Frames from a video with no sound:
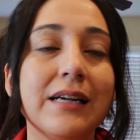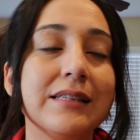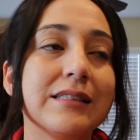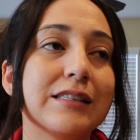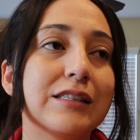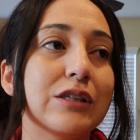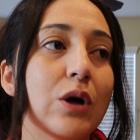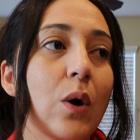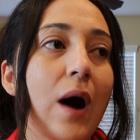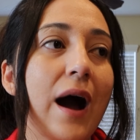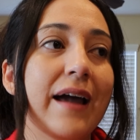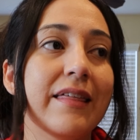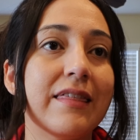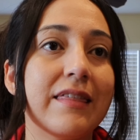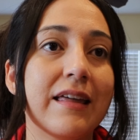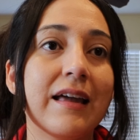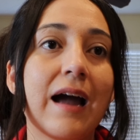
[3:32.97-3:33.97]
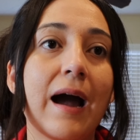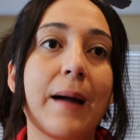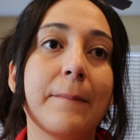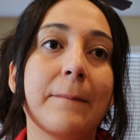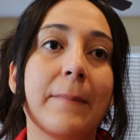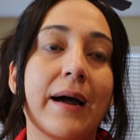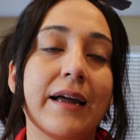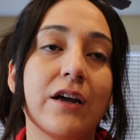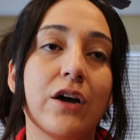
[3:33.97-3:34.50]
So I think I
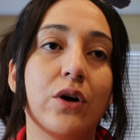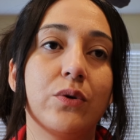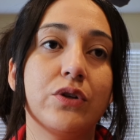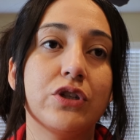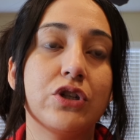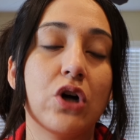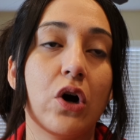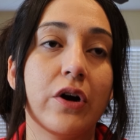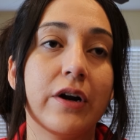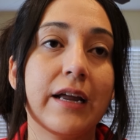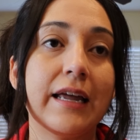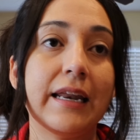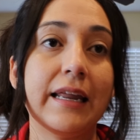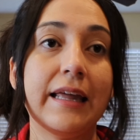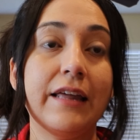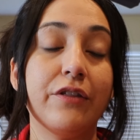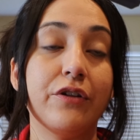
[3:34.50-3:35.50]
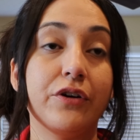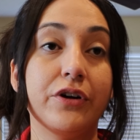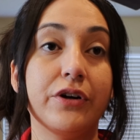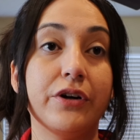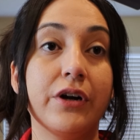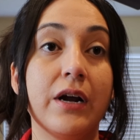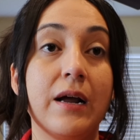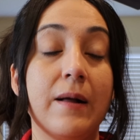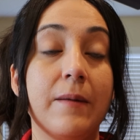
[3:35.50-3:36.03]
might go to Target either